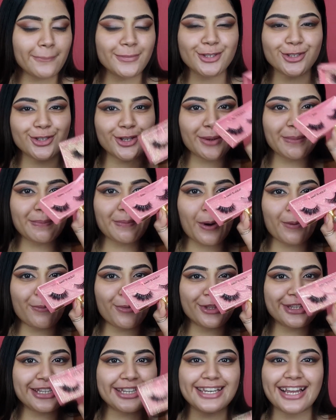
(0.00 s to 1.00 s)
gonna pop
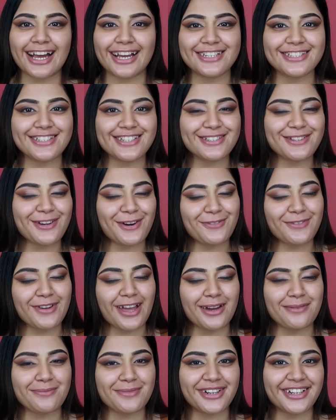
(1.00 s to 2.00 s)
on the lashes off camera.